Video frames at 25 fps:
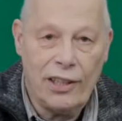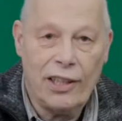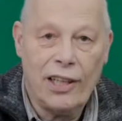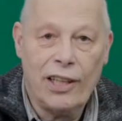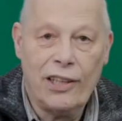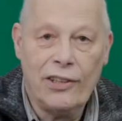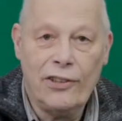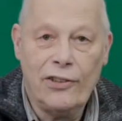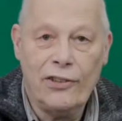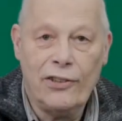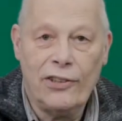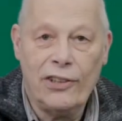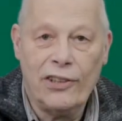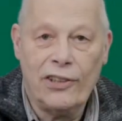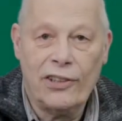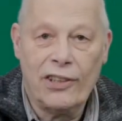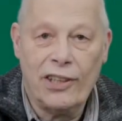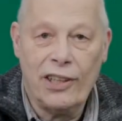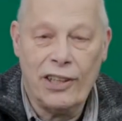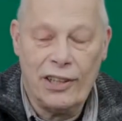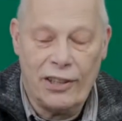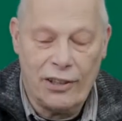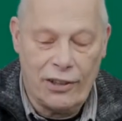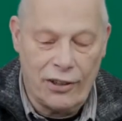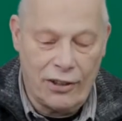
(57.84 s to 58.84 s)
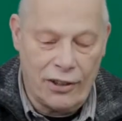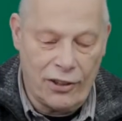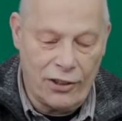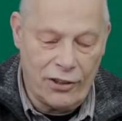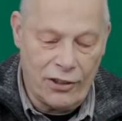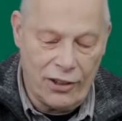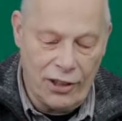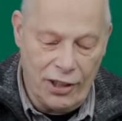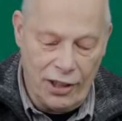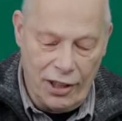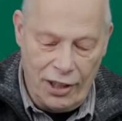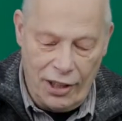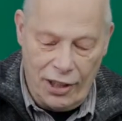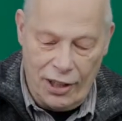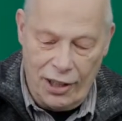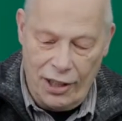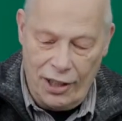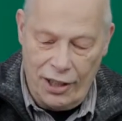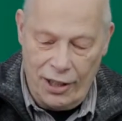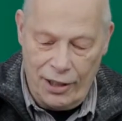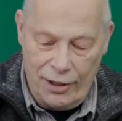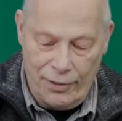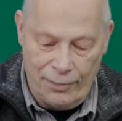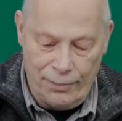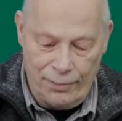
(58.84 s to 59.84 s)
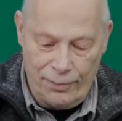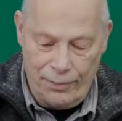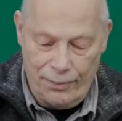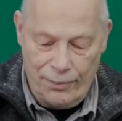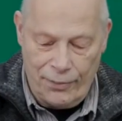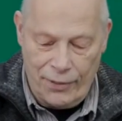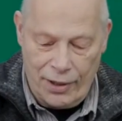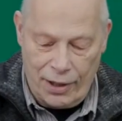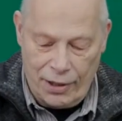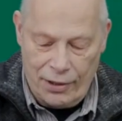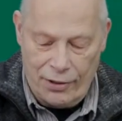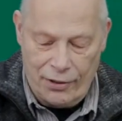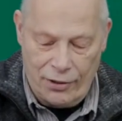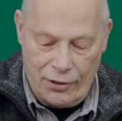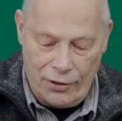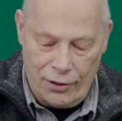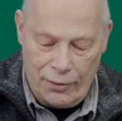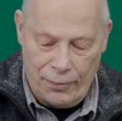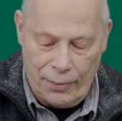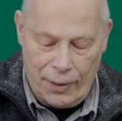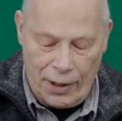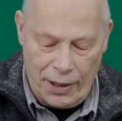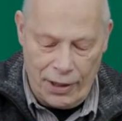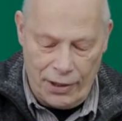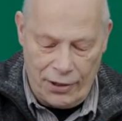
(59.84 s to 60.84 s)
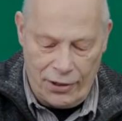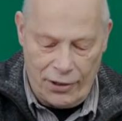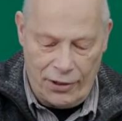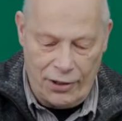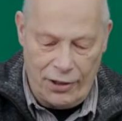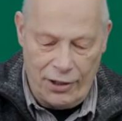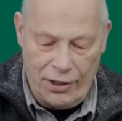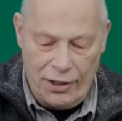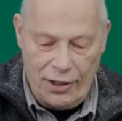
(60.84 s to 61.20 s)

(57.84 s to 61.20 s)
I use this kit a lot. That's on the base